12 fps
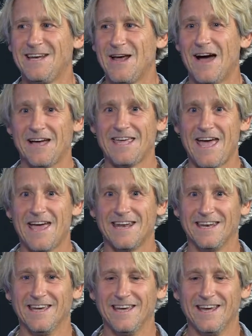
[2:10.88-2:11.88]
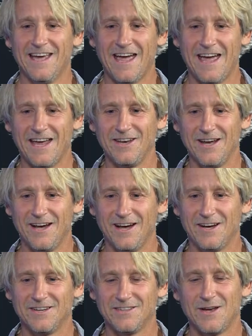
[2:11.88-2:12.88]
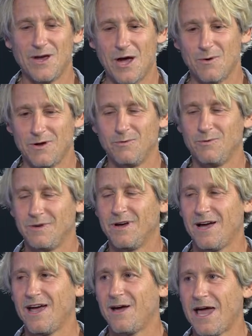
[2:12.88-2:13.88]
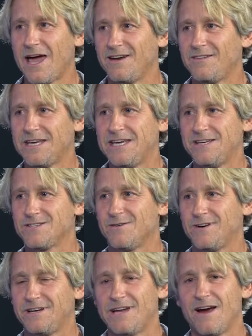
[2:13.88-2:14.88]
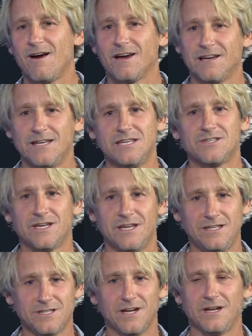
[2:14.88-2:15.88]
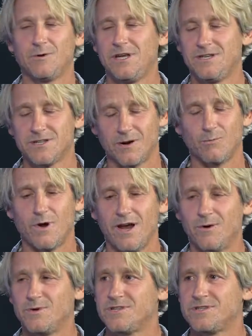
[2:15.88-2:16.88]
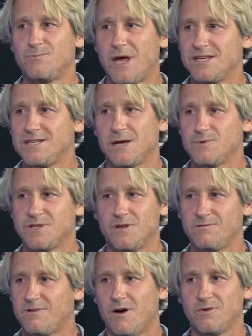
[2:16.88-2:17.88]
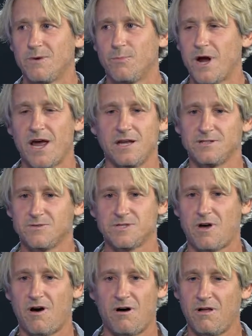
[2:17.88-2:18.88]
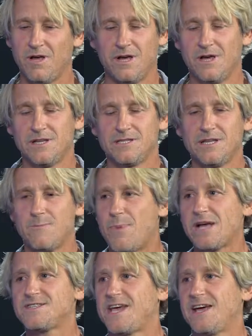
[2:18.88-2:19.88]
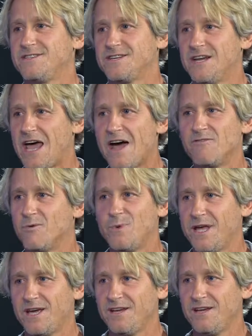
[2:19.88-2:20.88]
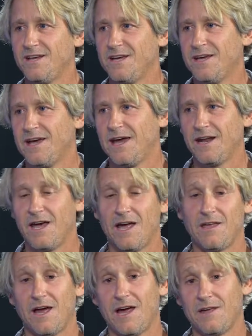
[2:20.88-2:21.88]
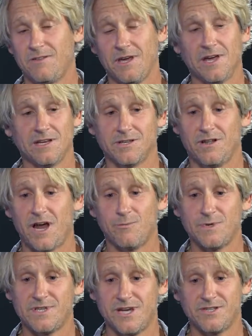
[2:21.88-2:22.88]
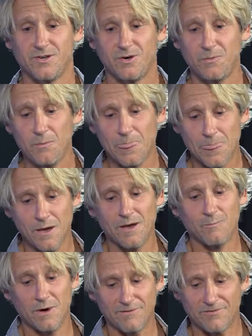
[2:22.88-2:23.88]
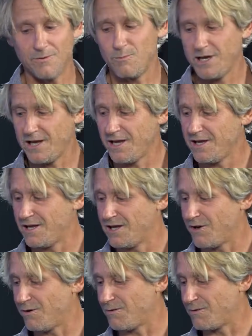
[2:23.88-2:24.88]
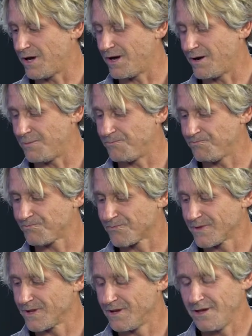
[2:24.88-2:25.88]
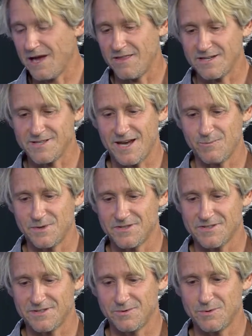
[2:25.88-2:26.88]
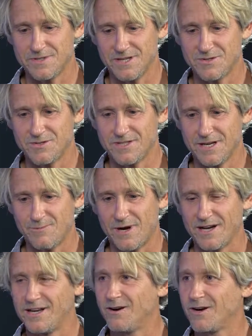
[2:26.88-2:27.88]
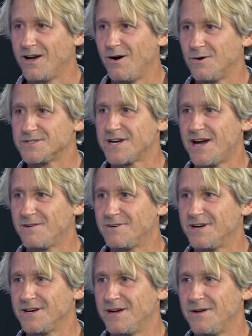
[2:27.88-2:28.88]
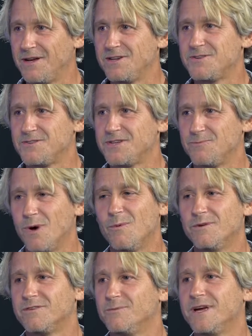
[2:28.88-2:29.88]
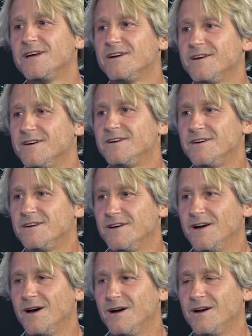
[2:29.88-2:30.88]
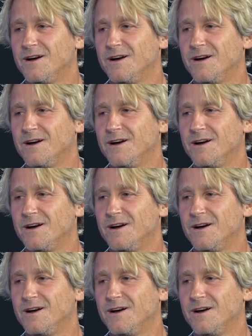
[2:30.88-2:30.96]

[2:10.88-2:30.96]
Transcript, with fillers: again and uh, I, uh, I, handed the keys over to Derek, and he's, he's going he's to run it, which is amazing. I'm still involved with the brand, so it's all it's in the best hands it could ever be in, and I, I think it has a lot of potential. But for me, you know, um, yeah, that time was was interesting. About a year ago, it was kind of a, an interesting moment for me. Yeah. Yeah.